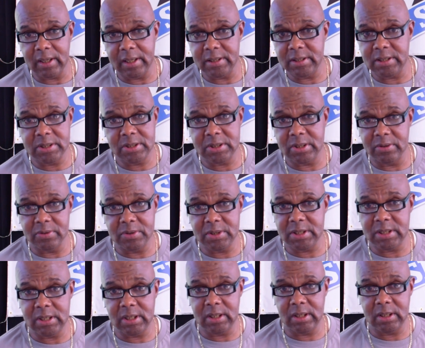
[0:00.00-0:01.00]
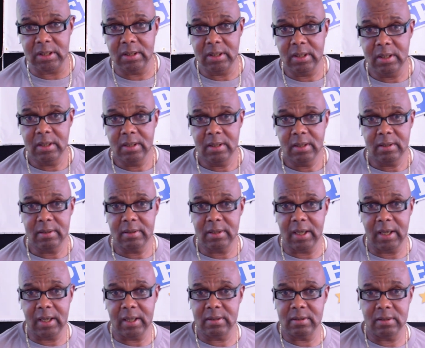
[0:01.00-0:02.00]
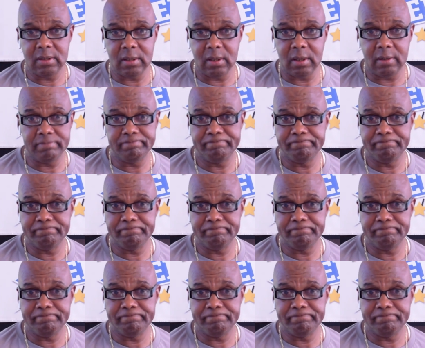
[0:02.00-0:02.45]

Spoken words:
I just don't see that, you know,